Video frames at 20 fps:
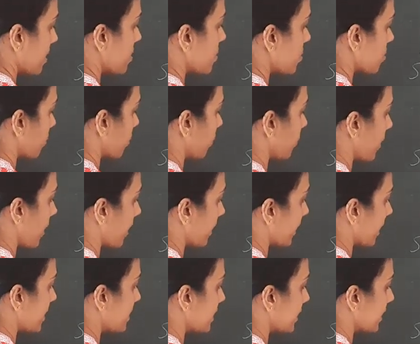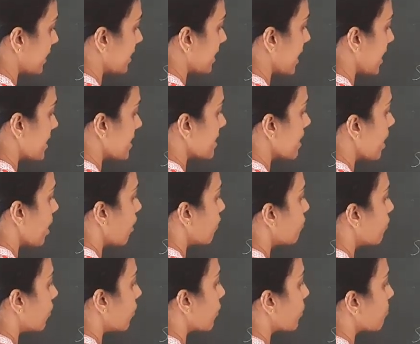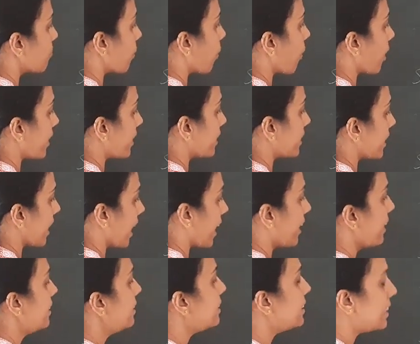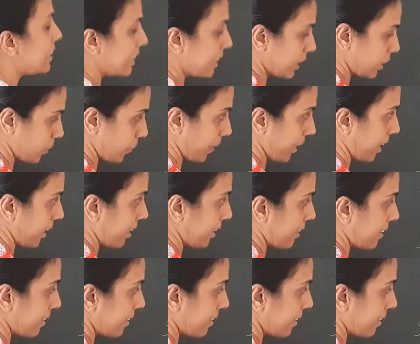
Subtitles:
So we are getting it as 4.9 t square.